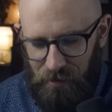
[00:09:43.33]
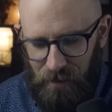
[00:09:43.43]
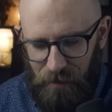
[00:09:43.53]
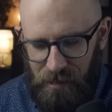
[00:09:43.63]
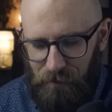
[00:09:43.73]

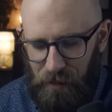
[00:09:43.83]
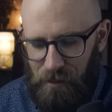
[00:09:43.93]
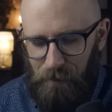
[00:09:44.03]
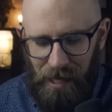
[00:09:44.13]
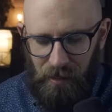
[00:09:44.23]
She must have
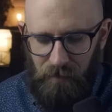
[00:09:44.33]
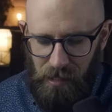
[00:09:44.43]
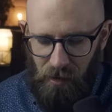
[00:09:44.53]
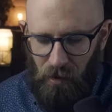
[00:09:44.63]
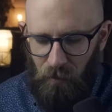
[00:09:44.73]
felt a pang of
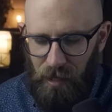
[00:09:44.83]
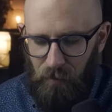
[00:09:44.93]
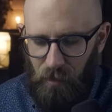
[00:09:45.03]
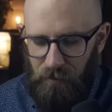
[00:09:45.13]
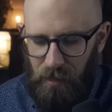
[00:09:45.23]
terror
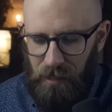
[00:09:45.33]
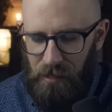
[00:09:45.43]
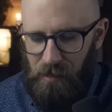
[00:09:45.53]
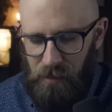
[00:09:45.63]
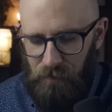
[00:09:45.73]
whenever one of her
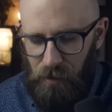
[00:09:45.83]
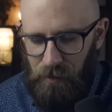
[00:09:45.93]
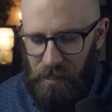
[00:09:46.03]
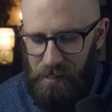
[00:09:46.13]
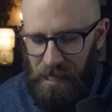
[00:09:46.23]
kids was a few
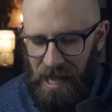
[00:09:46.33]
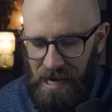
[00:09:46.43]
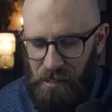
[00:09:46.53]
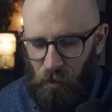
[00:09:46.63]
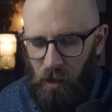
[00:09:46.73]
minutes
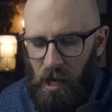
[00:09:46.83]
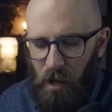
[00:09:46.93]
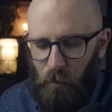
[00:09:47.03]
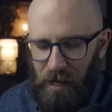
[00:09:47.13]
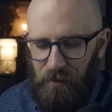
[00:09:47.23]
late, or
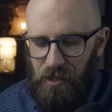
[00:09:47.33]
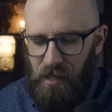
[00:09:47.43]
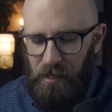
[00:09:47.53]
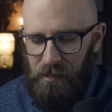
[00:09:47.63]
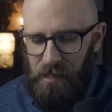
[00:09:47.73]
whenever
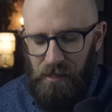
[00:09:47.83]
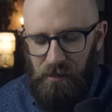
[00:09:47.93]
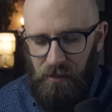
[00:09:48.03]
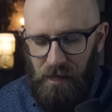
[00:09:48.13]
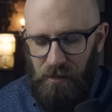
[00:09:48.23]
she heard a
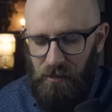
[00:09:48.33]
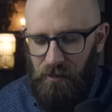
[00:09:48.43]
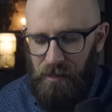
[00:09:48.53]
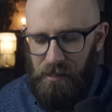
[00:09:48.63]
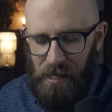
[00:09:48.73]
strange
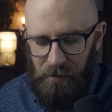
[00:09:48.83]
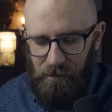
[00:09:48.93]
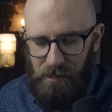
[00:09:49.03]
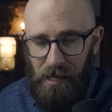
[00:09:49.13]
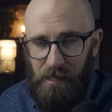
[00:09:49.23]
noise
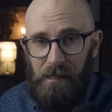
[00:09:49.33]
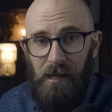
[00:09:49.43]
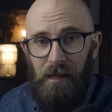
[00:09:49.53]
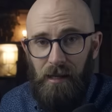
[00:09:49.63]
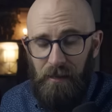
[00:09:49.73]
downstairs
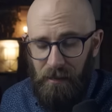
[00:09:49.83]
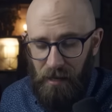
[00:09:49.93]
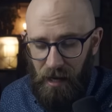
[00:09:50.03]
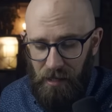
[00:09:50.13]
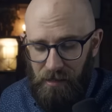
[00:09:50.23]
in the
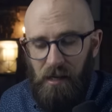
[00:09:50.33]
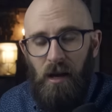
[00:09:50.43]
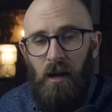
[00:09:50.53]
night.